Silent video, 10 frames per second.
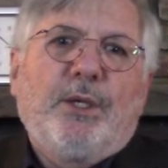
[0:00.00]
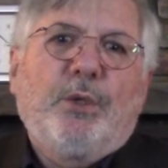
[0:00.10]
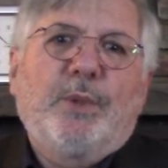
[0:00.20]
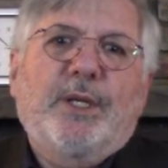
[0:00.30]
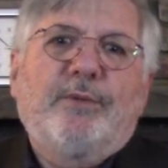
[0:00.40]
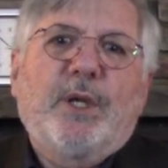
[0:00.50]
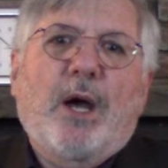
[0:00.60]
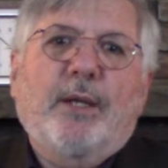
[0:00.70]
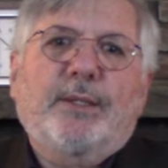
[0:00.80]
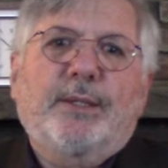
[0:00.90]
You would have
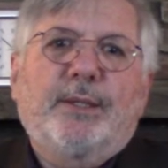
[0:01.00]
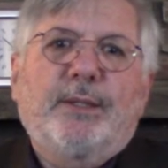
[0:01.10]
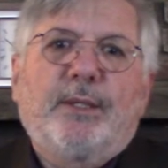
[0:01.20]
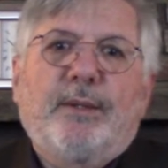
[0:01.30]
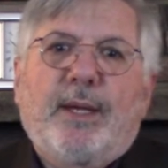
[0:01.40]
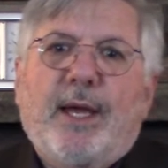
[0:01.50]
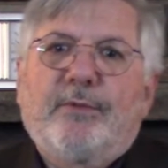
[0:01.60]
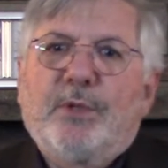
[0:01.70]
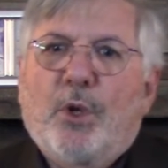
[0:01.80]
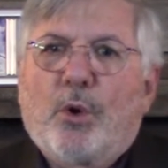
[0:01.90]
not
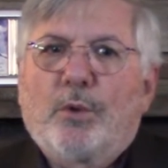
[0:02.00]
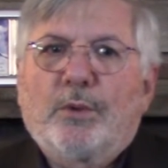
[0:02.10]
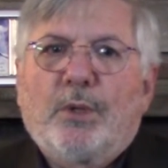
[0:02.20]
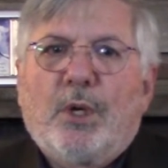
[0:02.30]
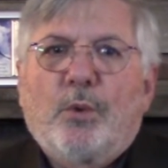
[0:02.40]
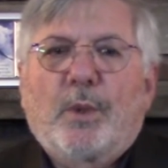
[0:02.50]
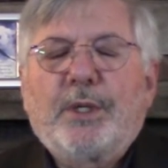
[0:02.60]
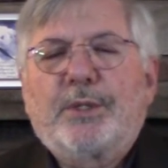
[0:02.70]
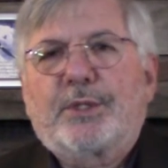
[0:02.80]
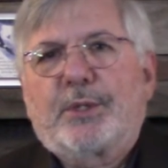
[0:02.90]
have known where
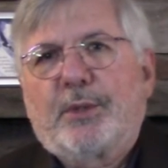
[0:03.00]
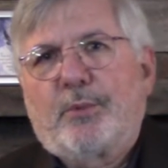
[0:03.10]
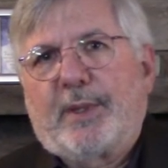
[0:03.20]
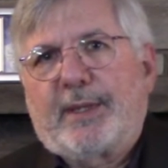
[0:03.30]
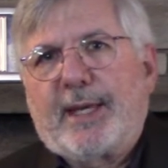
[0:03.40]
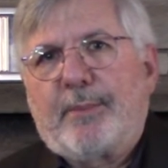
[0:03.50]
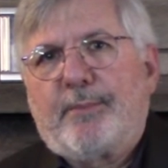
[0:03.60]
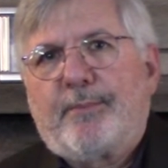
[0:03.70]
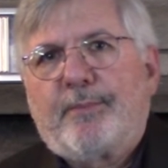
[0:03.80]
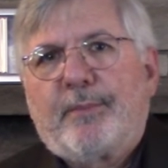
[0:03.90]
you stood with them.
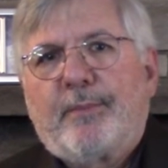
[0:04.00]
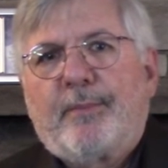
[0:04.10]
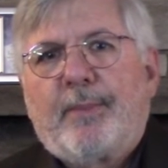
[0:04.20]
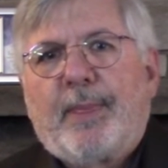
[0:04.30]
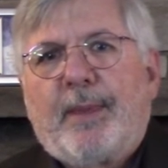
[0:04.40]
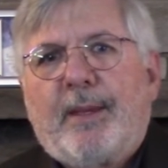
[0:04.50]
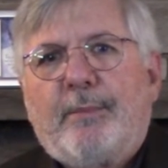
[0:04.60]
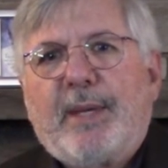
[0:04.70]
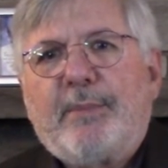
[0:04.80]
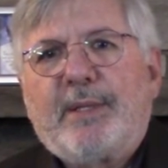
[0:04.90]

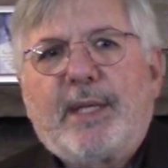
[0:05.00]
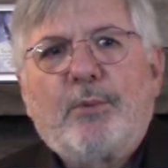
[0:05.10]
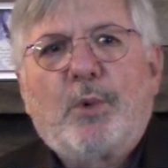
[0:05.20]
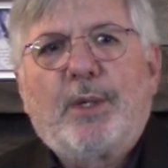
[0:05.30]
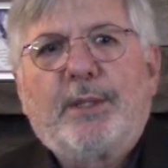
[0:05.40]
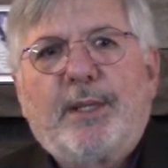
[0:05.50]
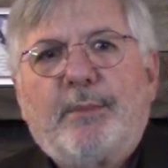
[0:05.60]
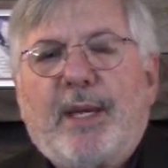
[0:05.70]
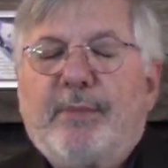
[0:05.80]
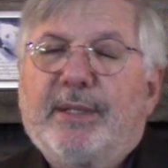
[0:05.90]
Maybe they would
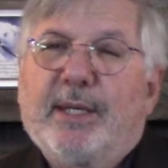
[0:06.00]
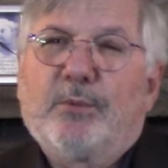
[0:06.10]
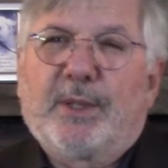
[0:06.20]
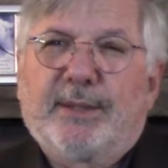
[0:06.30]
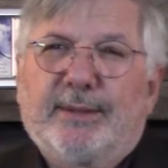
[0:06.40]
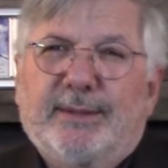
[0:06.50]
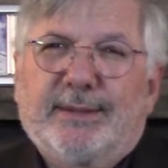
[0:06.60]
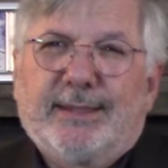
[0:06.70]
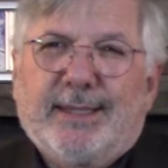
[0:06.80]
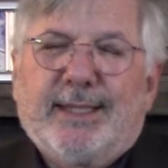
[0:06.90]
and maybe they wouldn't.
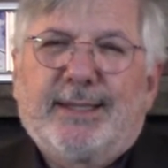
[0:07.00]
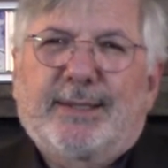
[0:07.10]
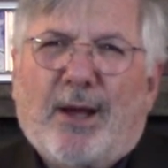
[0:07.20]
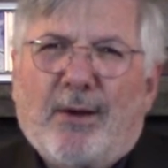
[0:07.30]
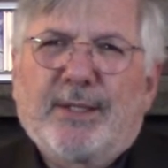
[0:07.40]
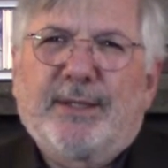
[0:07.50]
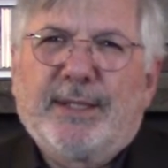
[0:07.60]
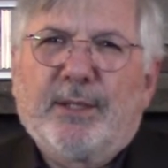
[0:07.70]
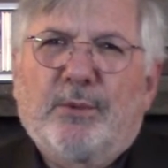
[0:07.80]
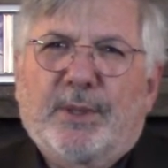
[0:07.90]
It's hard to
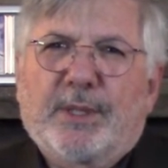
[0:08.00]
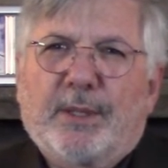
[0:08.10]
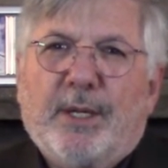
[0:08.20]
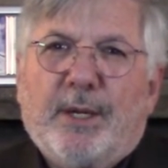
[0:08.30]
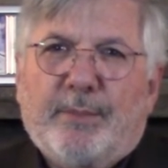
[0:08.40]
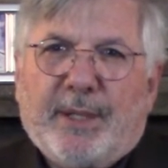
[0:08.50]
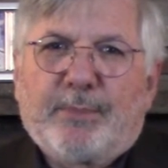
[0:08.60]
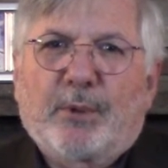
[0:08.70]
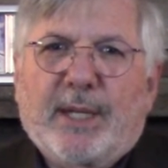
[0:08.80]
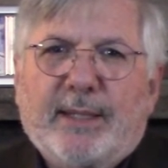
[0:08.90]
deal with
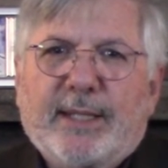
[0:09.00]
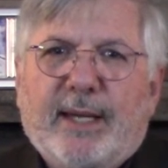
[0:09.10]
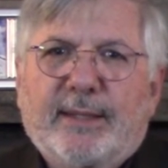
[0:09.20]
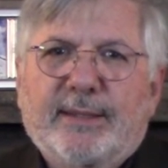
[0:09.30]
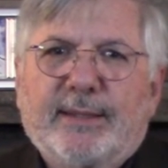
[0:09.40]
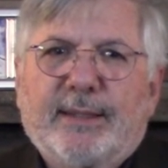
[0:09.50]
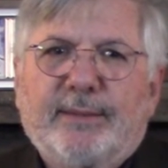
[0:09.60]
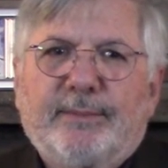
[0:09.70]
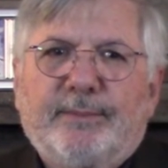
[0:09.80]
people like that, isn't it?